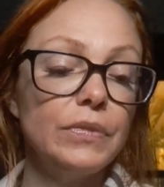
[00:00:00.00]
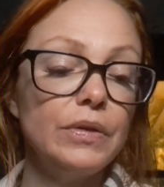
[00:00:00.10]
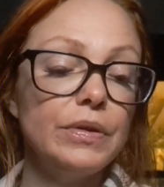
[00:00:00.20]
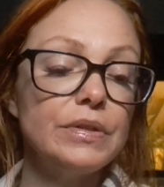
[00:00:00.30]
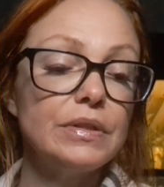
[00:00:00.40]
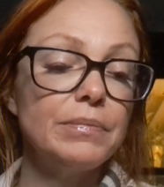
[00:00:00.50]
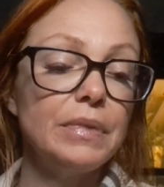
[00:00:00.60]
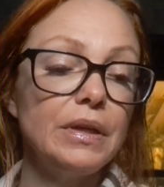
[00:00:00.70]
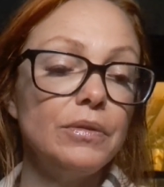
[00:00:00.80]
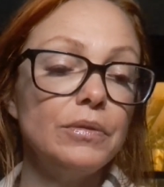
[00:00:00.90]
There is
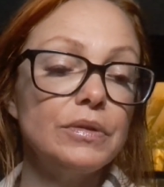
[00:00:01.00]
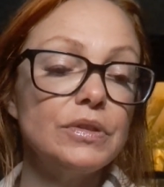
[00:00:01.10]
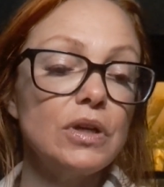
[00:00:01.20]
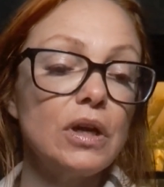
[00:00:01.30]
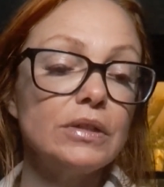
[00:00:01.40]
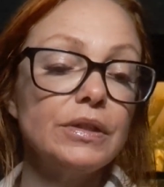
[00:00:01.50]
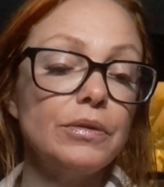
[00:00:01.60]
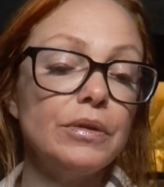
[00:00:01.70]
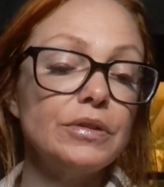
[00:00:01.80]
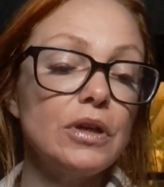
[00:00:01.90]
somebody who is
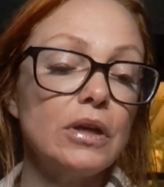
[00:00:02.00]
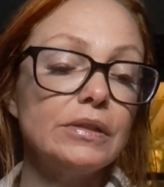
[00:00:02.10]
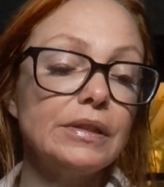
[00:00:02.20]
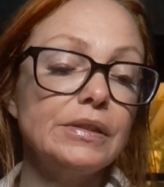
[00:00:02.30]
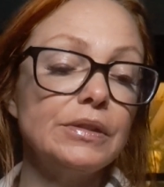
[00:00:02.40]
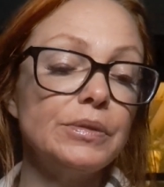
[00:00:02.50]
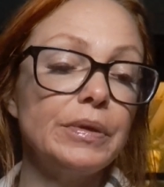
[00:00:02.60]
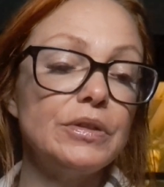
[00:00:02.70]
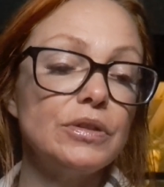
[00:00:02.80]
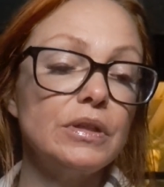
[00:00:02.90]
toxic, or a toxic
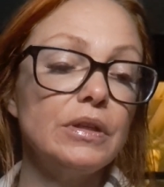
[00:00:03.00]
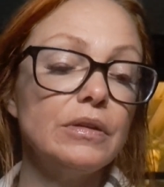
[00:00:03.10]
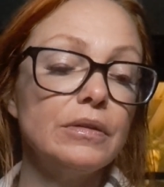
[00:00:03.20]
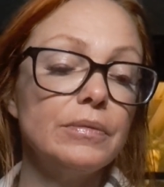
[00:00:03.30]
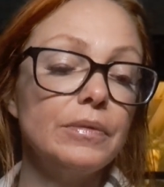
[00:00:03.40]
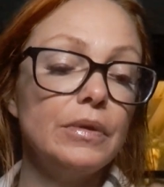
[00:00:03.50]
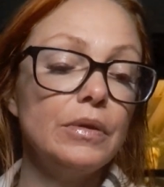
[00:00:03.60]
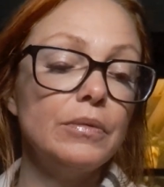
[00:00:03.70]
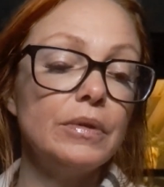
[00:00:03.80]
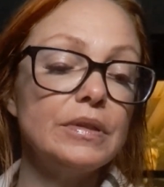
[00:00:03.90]
situation here.
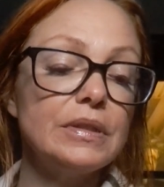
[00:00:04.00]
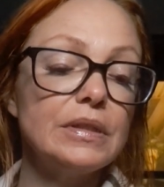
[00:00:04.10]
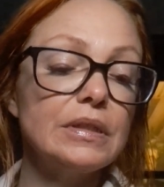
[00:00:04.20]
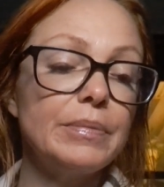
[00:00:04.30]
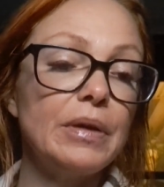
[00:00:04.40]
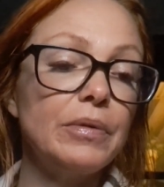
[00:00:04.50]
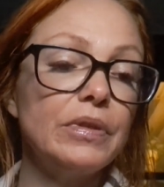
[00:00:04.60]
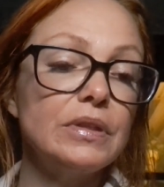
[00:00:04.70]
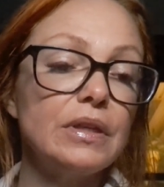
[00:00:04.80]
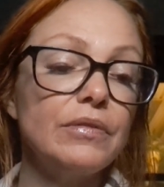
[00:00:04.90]
What is this about with
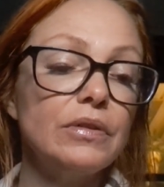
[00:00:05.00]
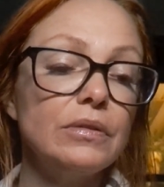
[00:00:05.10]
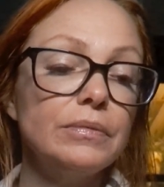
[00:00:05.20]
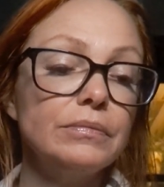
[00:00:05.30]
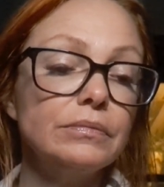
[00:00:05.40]
the Devil?